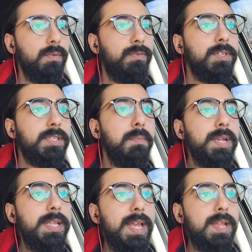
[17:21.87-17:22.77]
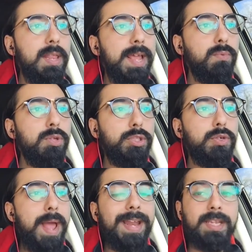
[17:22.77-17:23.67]
for somebody that, like, will
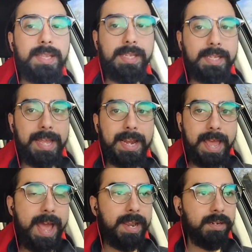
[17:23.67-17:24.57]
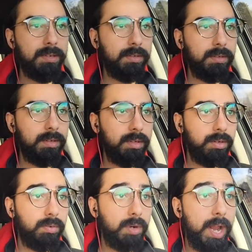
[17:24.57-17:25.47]
do anything to get ahead,
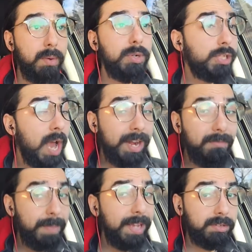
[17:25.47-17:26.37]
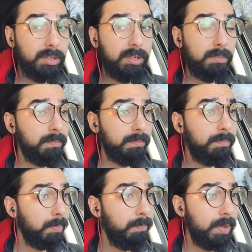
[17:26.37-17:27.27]
right? Which kind of makes her,
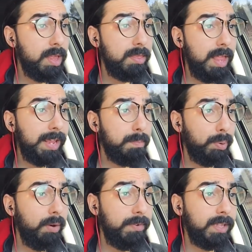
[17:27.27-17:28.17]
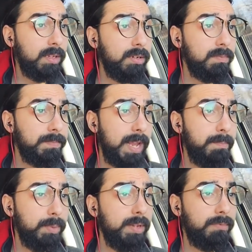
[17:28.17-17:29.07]
like, a perfect little
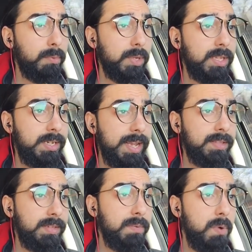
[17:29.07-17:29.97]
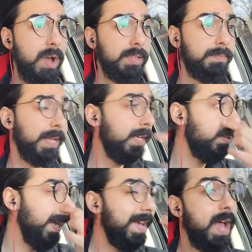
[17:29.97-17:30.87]
template for what the DNC wants,
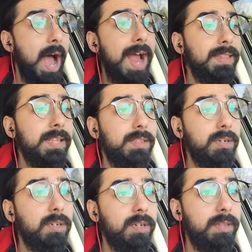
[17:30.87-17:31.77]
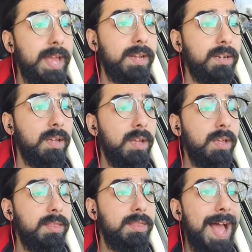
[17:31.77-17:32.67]
because I think that
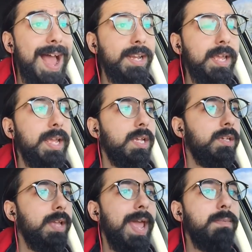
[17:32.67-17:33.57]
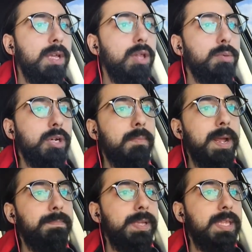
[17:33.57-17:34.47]
is Amy Klobuchar
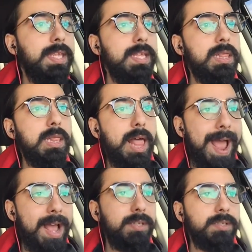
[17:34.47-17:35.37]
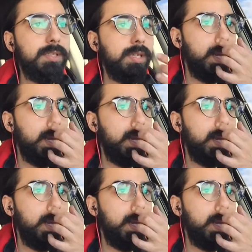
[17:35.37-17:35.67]
might be the last